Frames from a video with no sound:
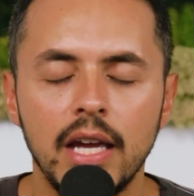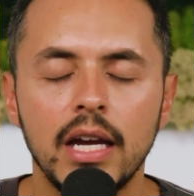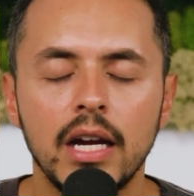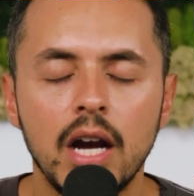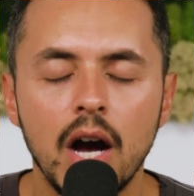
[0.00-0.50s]

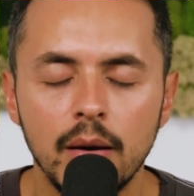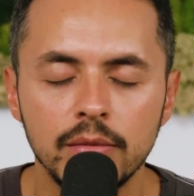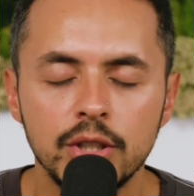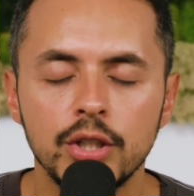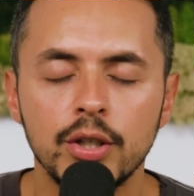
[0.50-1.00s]
and
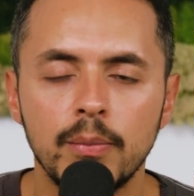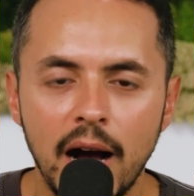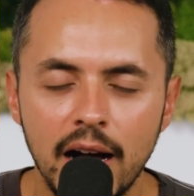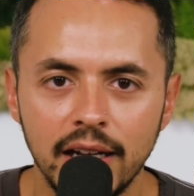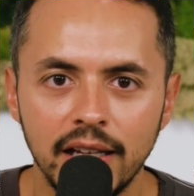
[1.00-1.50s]
come to your
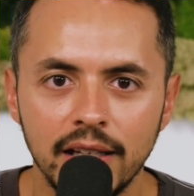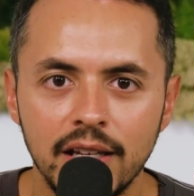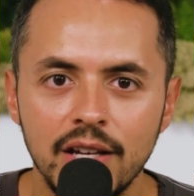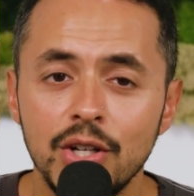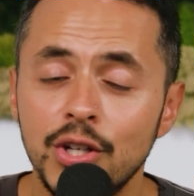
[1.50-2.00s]
body.
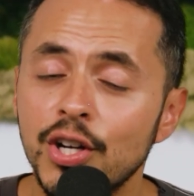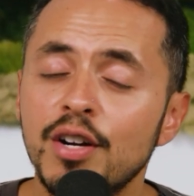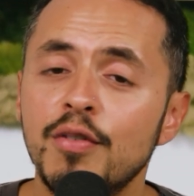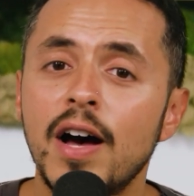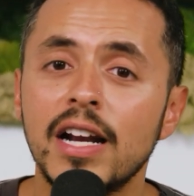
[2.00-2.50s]
You're going
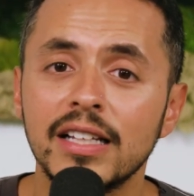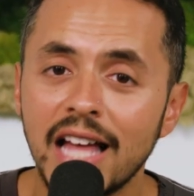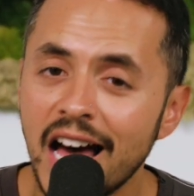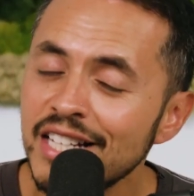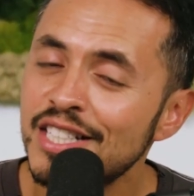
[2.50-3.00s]
to find a
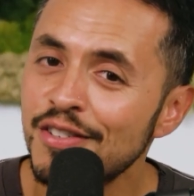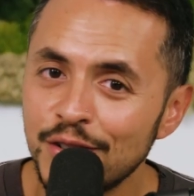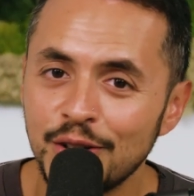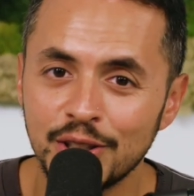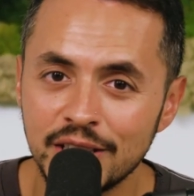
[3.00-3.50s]
lot of
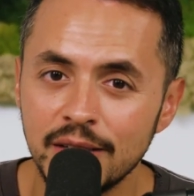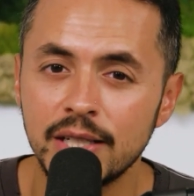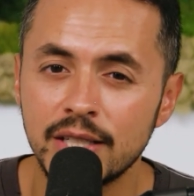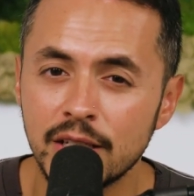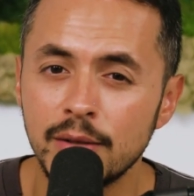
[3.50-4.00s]
difficulty
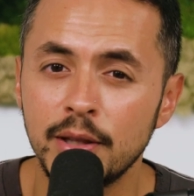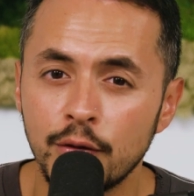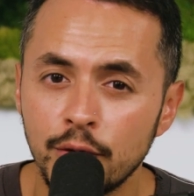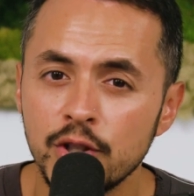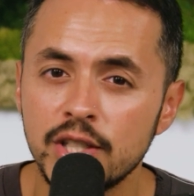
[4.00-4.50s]
because it's going to be the
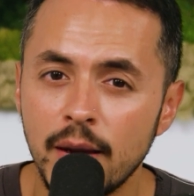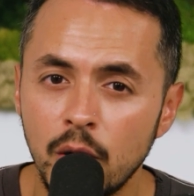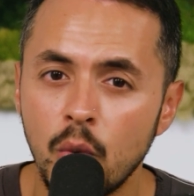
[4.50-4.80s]
first time in a